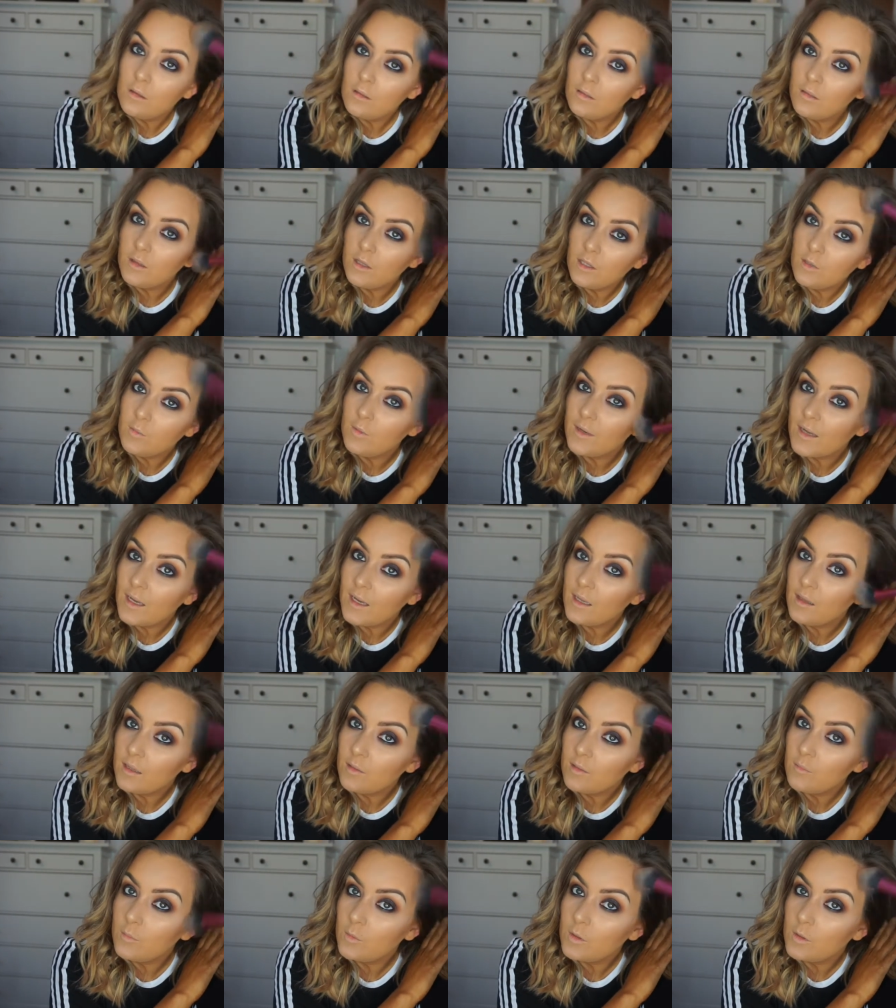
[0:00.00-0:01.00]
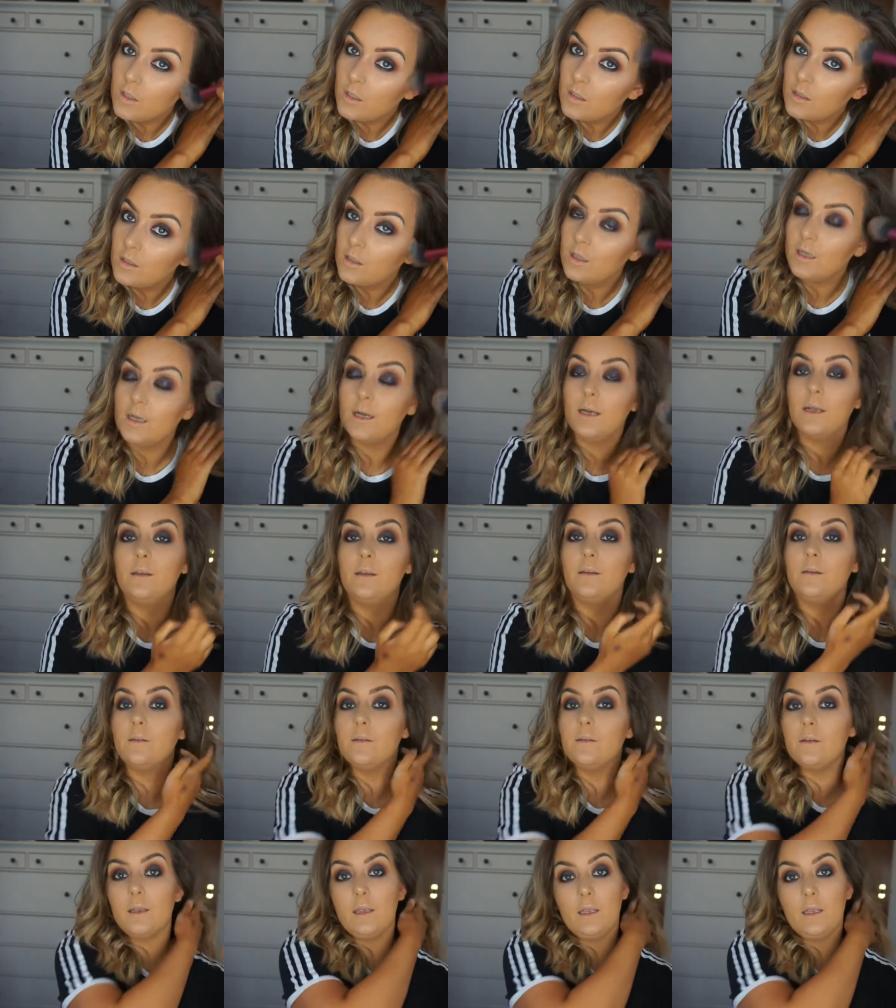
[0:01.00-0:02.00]
then you would highlight more
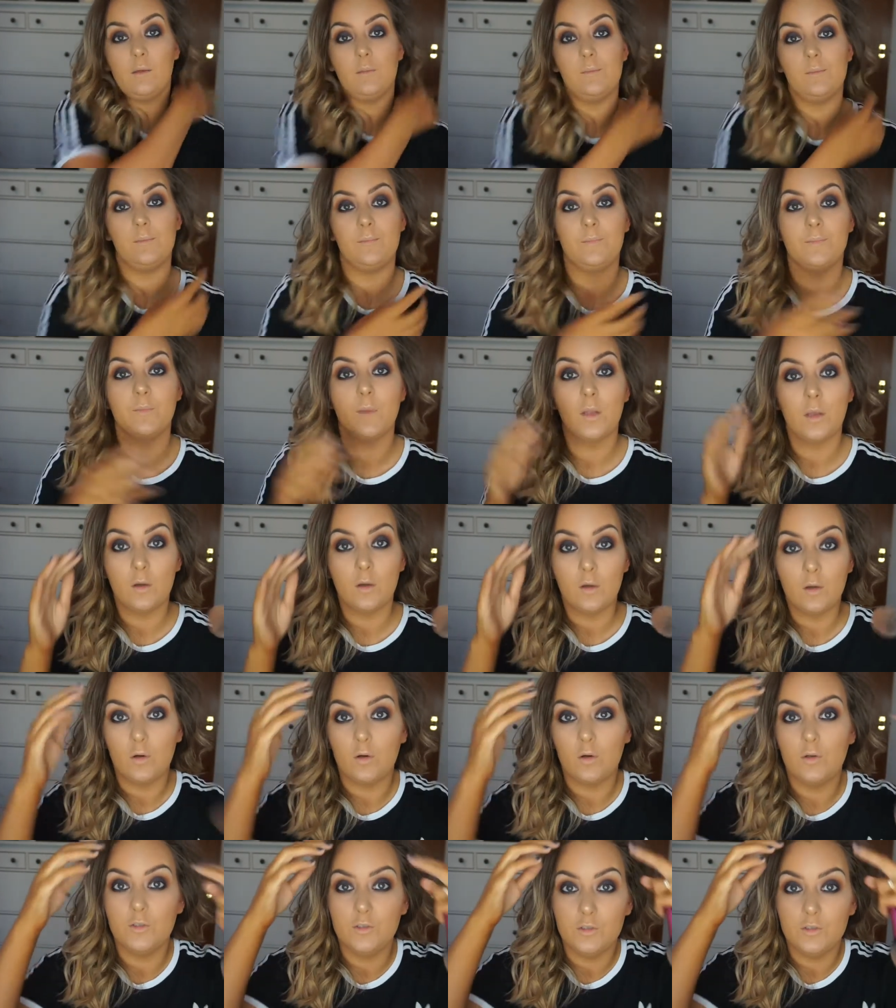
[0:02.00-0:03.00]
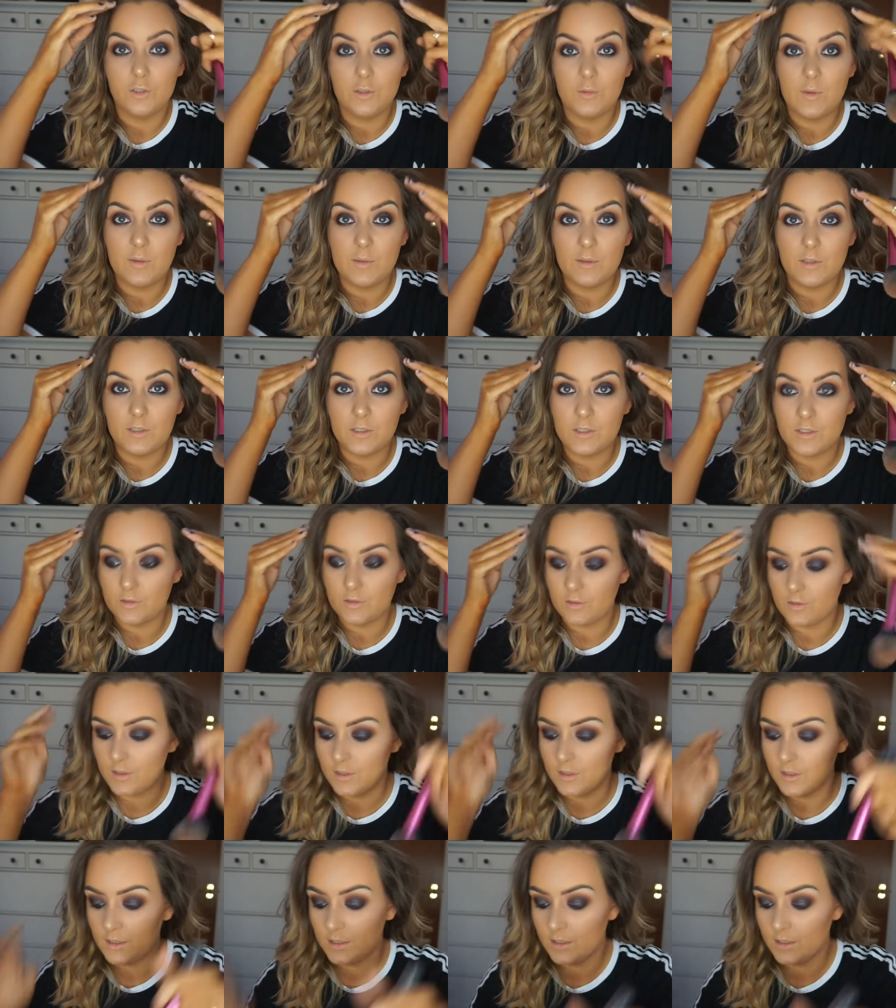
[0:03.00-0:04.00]
and contour maybe just
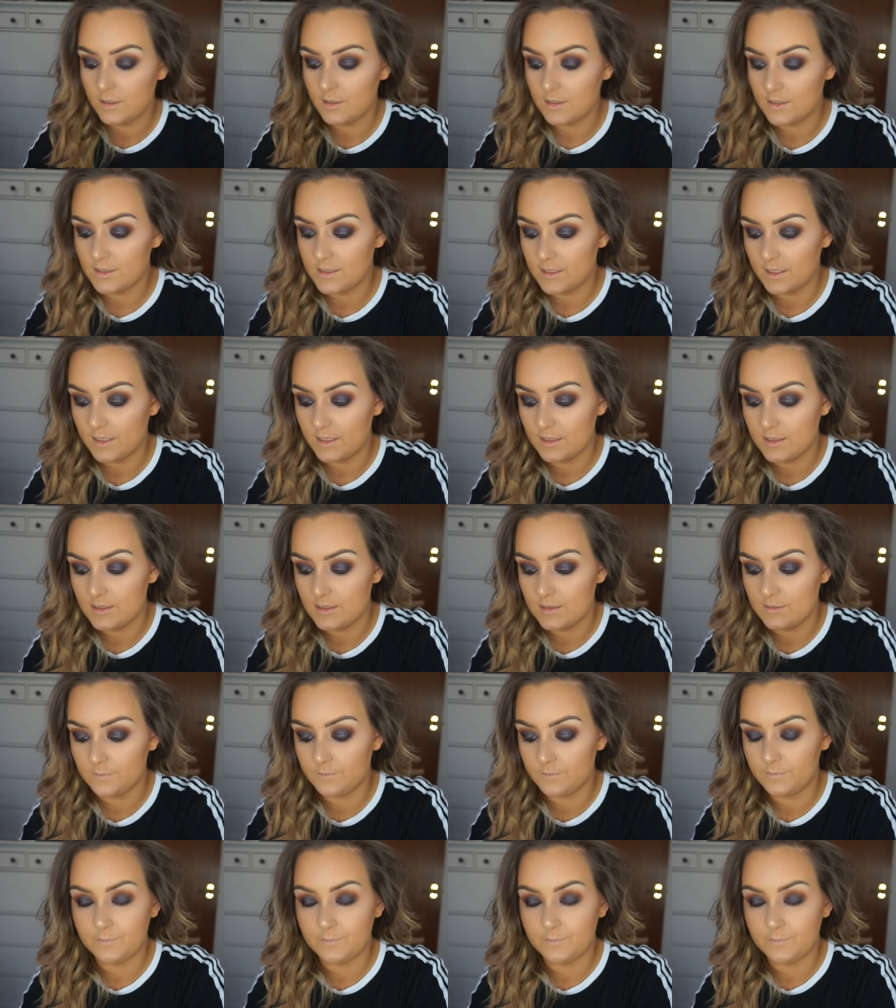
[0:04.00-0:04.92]
on the sides.